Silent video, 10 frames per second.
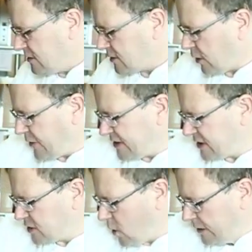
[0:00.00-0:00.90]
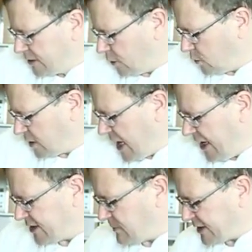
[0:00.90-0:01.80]
So this is all to
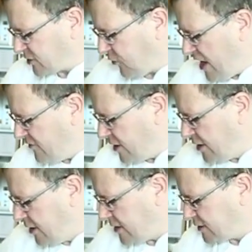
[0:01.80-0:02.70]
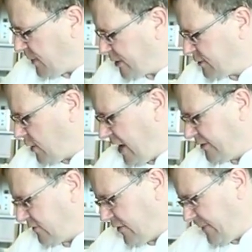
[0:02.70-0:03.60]
get as much flavor as possible
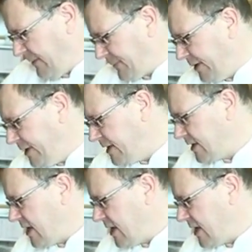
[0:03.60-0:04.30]
out of the pepper,